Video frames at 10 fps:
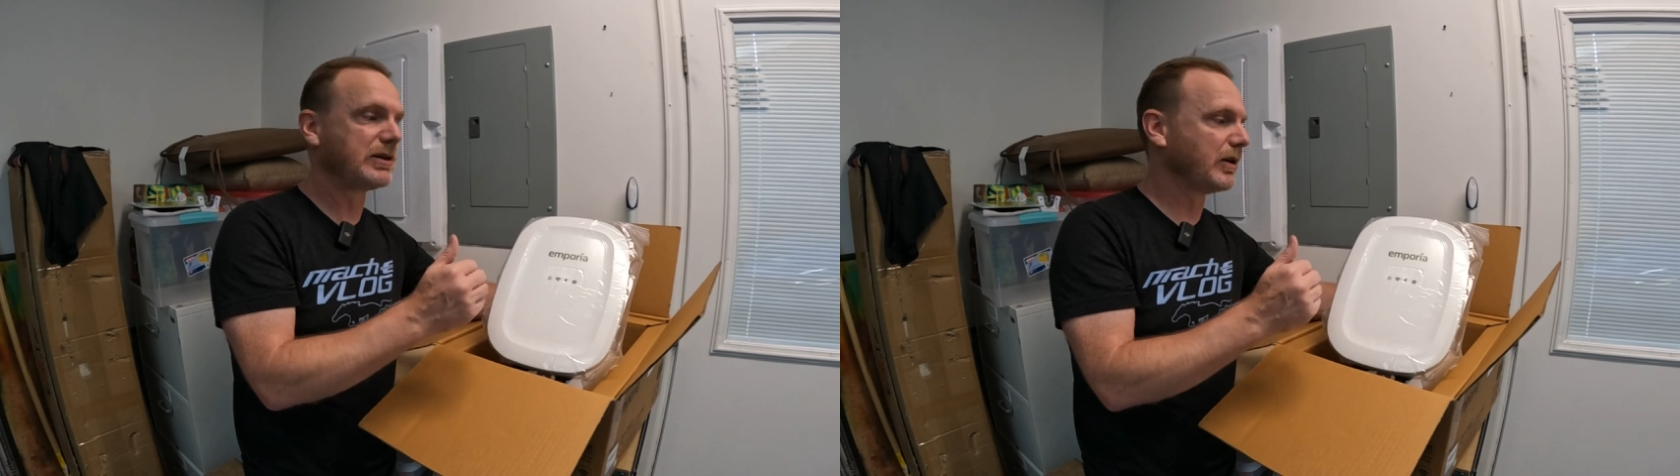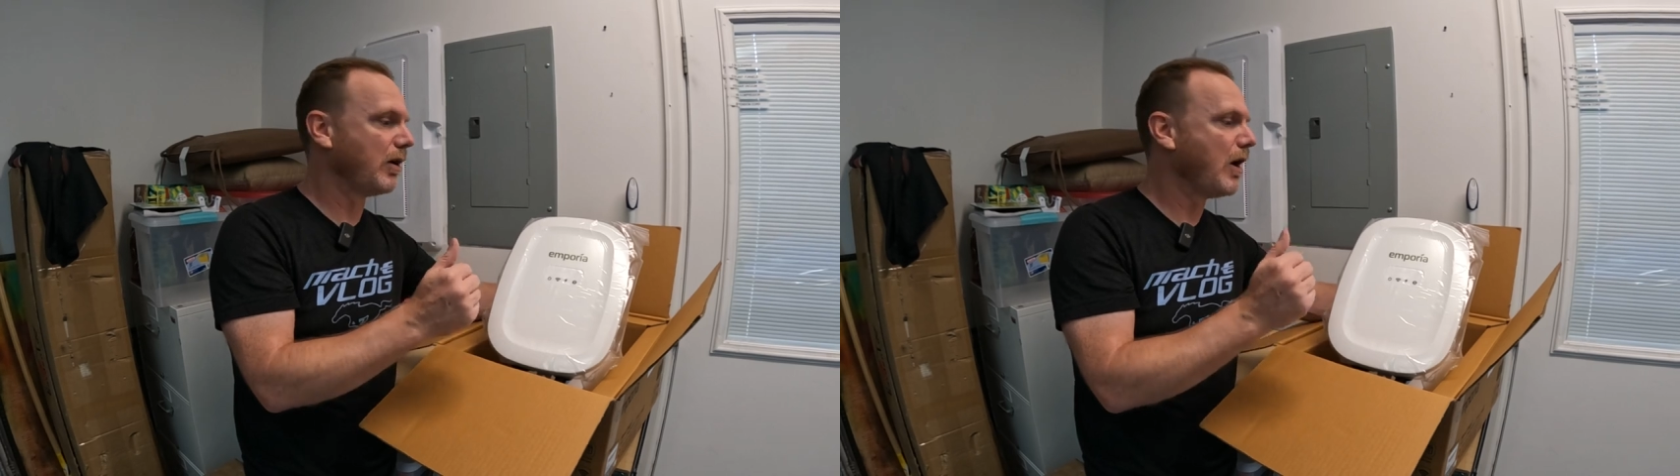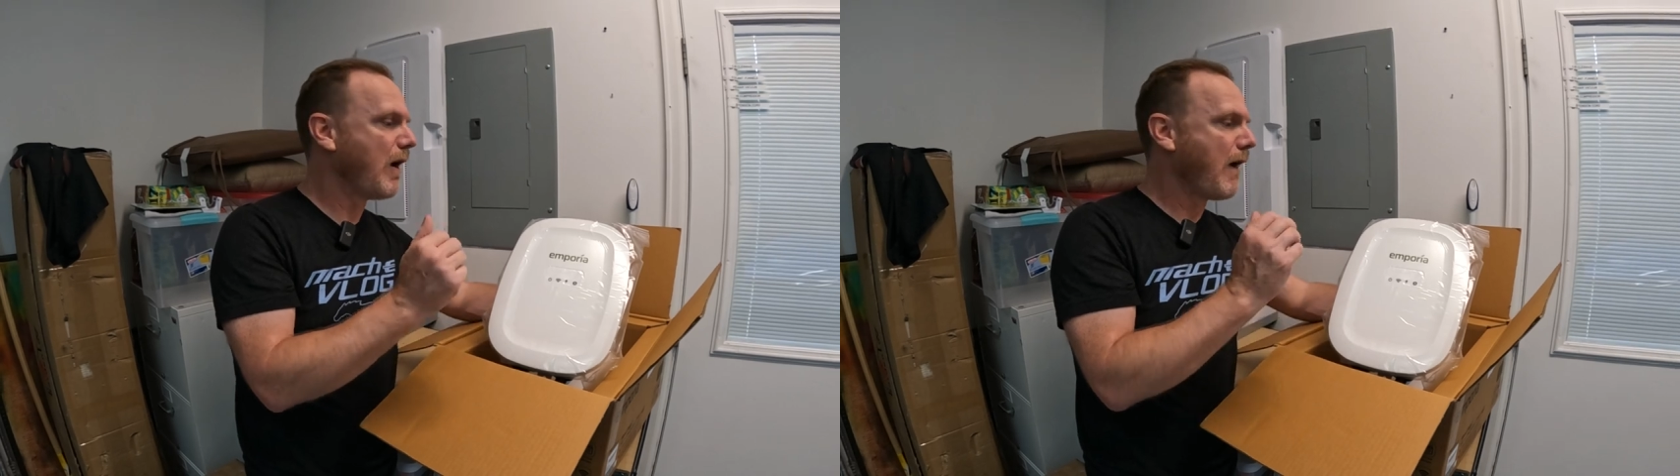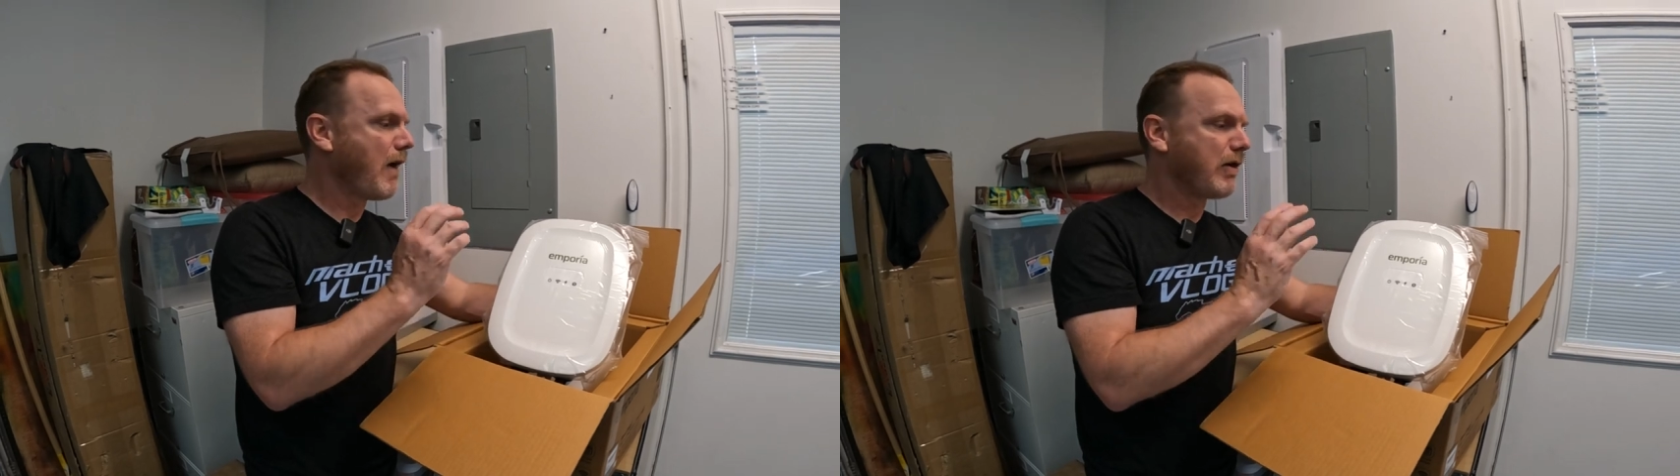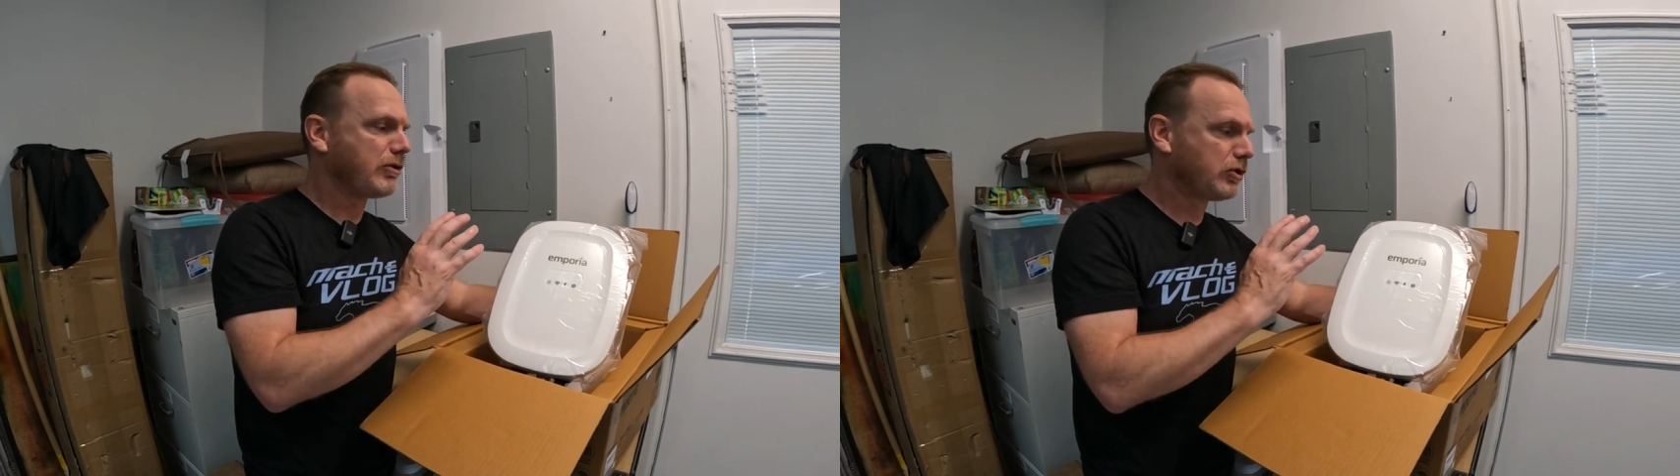So
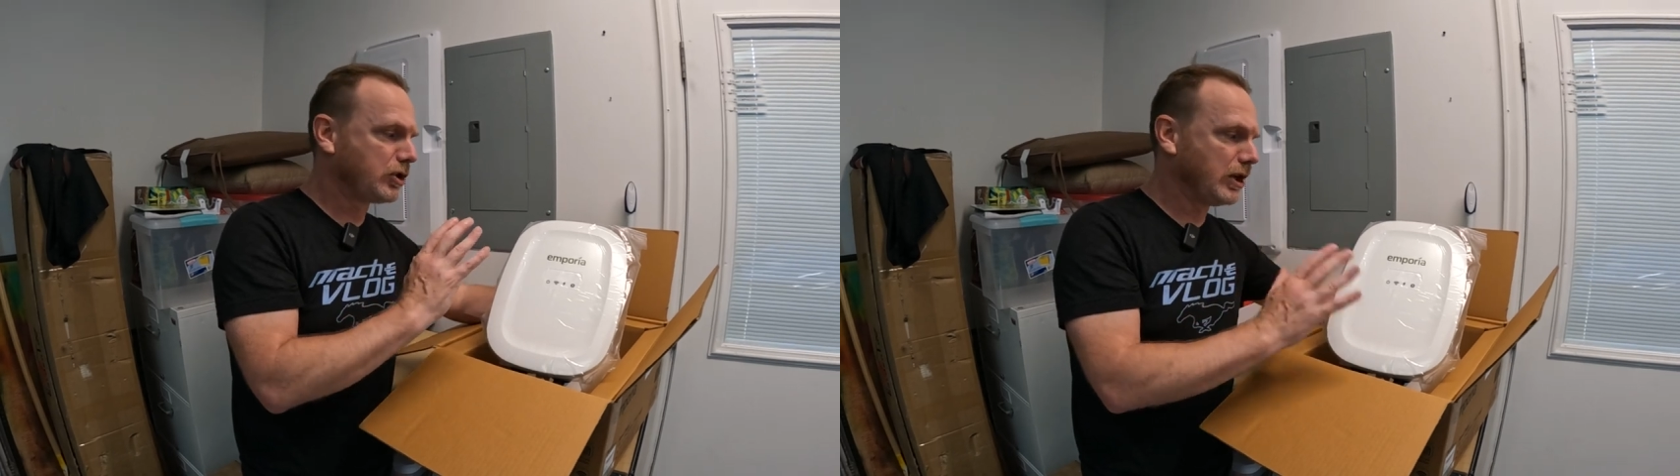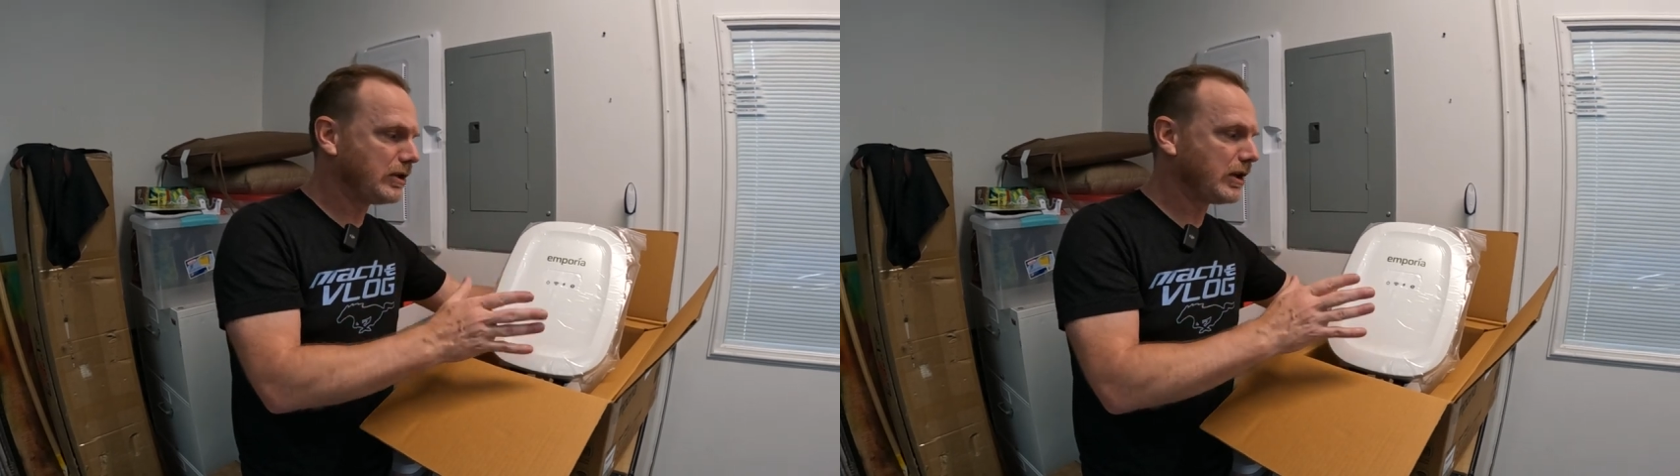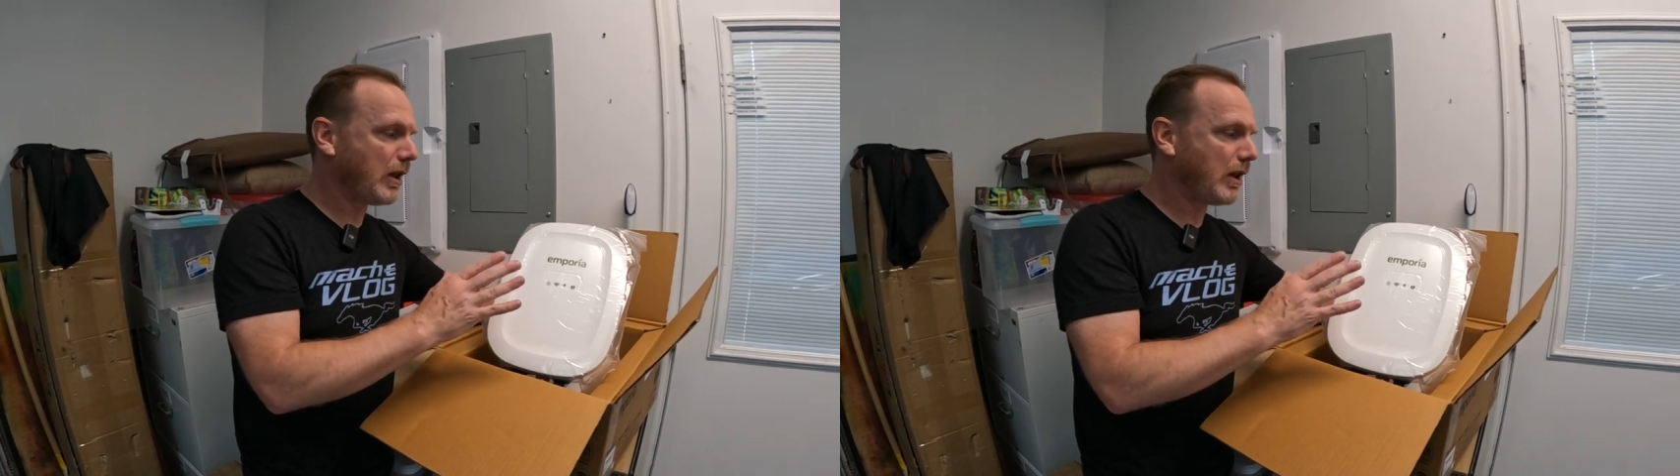just